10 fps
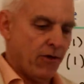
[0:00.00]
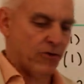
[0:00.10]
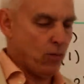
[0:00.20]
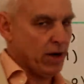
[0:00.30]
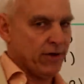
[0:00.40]

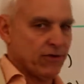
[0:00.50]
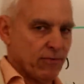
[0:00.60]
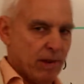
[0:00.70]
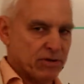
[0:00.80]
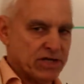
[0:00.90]
So what is a
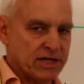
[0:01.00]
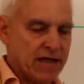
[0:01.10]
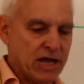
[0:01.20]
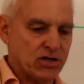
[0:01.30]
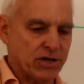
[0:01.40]

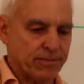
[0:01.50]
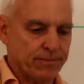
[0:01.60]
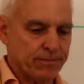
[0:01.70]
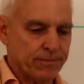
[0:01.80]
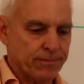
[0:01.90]
representation?
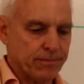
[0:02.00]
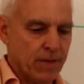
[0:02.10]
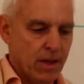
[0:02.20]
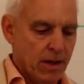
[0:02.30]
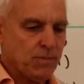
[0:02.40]

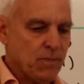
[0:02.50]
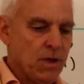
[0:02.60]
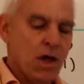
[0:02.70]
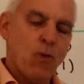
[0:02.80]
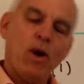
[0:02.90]

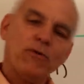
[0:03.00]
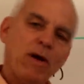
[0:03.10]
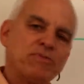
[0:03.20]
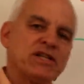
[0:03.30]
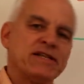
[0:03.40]
Well, a
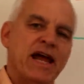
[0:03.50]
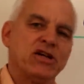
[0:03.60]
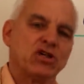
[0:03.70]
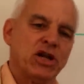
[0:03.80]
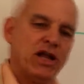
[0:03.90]

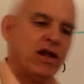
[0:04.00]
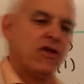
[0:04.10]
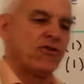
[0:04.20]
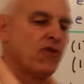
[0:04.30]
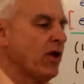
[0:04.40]
representation
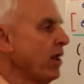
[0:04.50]
is